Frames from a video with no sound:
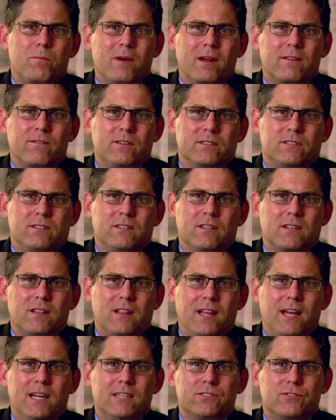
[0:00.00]
breakfast in the
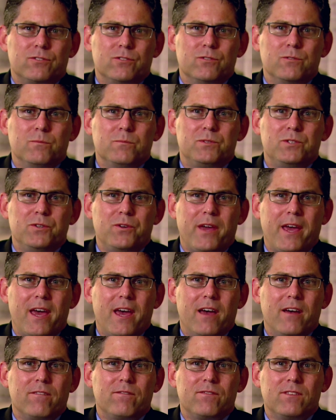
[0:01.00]
classroom to
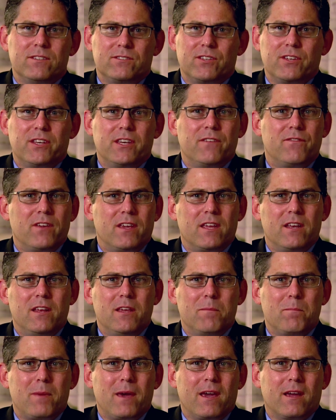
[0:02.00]
have the significant
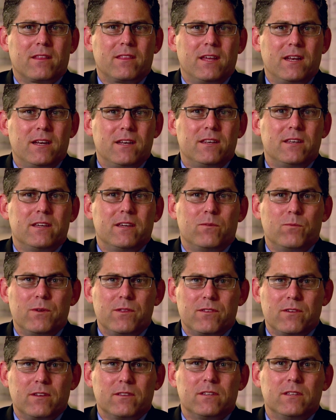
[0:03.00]
impact that it did. We
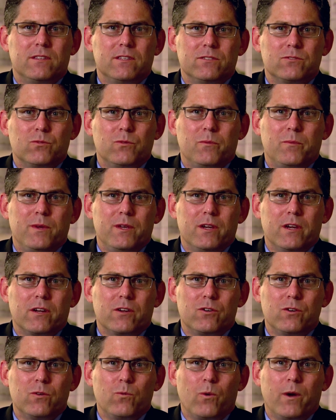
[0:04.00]
thought that this would be a
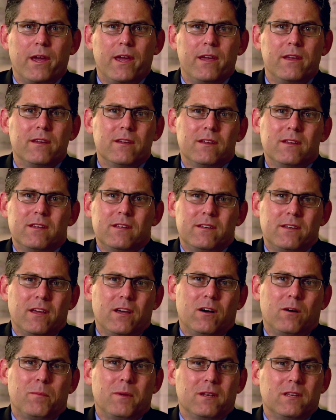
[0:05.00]
good way to
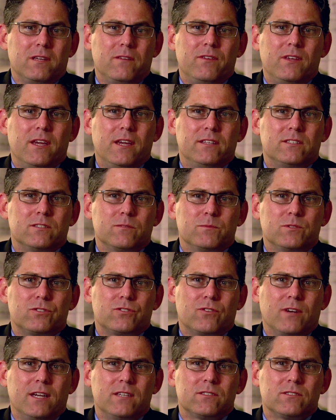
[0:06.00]
help alleviate some
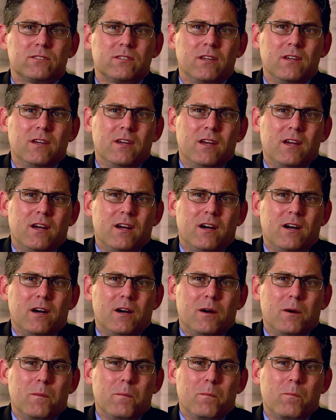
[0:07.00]
stress.
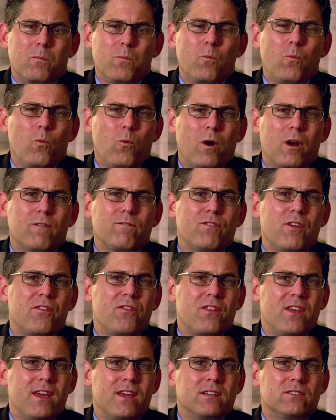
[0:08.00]
One of the
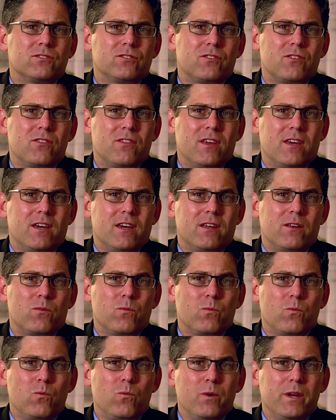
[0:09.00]
things that
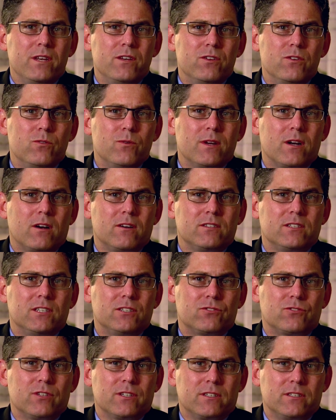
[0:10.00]
we do in our
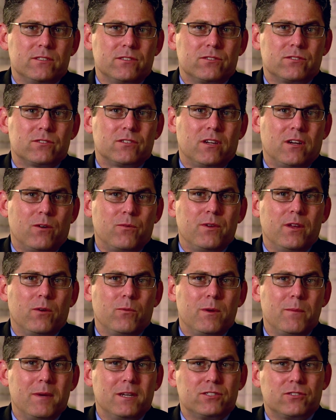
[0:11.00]
district is,
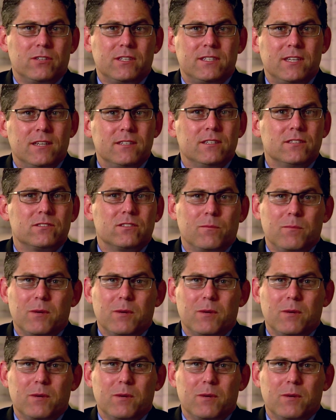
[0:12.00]
we measure attendance